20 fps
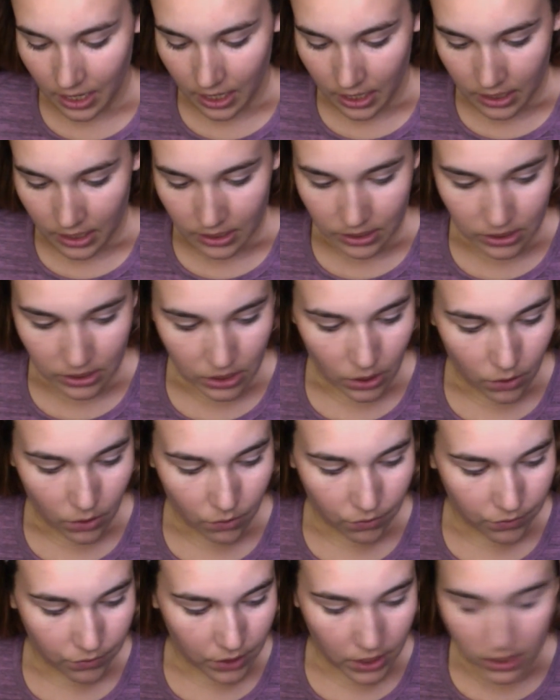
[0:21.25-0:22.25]
So
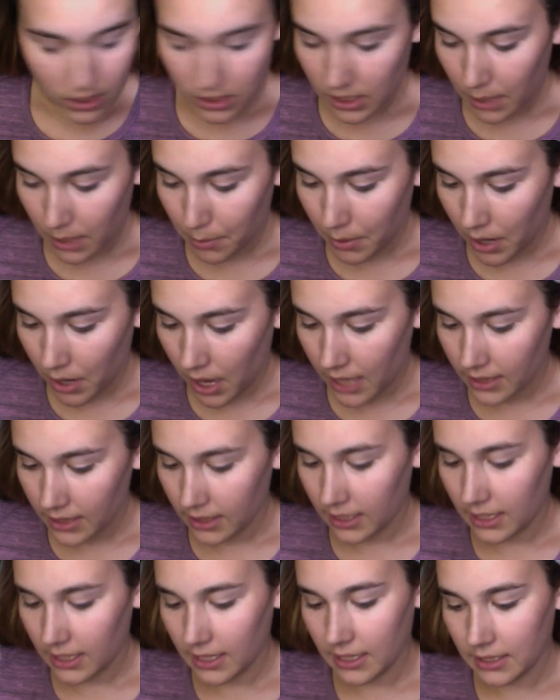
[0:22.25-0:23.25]
first I bought
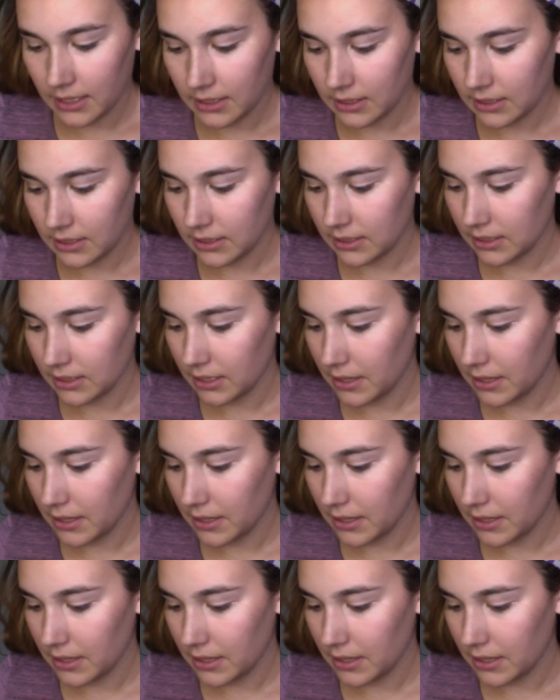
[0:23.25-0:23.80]
this,